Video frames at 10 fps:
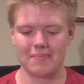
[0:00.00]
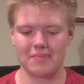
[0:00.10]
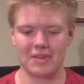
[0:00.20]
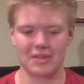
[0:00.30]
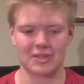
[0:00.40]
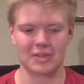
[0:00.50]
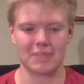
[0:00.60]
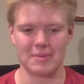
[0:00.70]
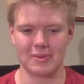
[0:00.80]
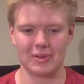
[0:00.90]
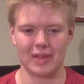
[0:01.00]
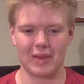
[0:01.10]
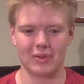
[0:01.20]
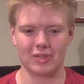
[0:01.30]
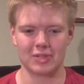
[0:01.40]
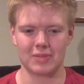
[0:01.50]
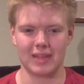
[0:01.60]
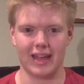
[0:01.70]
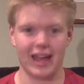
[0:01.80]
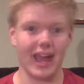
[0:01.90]
there are some people that will just be
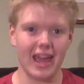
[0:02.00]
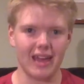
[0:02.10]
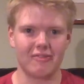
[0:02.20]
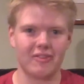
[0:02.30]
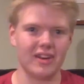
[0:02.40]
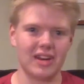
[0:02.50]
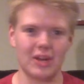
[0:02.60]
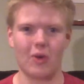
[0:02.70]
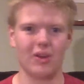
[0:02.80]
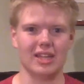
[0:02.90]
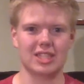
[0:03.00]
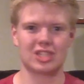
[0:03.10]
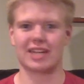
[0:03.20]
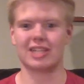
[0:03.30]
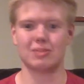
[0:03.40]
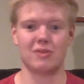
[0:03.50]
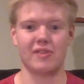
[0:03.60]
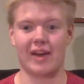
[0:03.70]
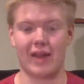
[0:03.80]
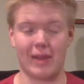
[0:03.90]
like, hey, Infinity War, let's check this movie
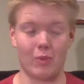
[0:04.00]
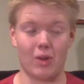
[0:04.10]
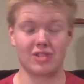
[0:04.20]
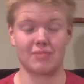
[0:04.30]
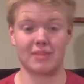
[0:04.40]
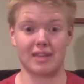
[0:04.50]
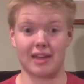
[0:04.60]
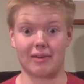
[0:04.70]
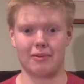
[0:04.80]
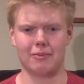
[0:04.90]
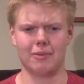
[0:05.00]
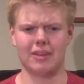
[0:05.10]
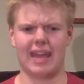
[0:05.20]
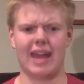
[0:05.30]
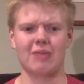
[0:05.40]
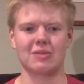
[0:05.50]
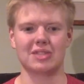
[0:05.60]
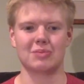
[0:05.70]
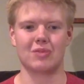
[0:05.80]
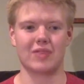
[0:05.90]
out, and watch and be like, what the heck was
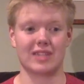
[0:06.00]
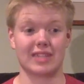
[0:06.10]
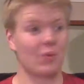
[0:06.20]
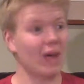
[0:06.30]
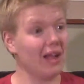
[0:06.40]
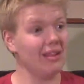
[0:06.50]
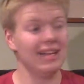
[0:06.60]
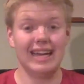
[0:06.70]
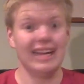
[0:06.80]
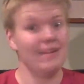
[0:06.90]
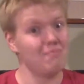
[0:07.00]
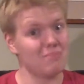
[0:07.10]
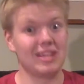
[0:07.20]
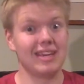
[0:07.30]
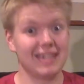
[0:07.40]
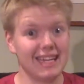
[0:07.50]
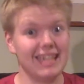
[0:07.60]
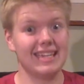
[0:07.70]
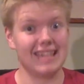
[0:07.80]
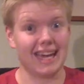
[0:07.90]
this movie? It's like, well, you
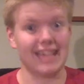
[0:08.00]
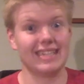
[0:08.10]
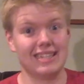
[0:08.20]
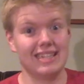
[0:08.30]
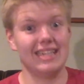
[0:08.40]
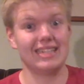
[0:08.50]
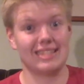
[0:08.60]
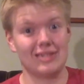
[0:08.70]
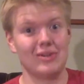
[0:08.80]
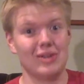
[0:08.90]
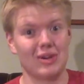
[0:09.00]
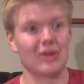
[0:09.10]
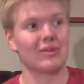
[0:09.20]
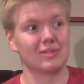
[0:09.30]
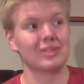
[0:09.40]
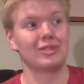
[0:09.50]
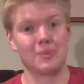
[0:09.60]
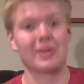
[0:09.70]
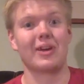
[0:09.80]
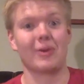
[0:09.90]
needed to do your
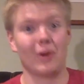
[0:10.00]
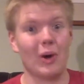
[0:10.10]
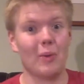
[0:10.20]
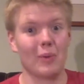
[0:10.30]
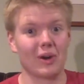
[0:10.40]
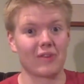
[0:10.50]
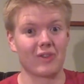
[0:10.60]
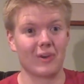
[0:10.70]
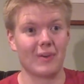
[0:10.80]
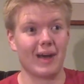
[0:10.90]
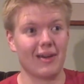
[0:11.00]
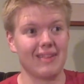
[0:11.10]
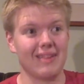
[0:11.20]
superhero homework for about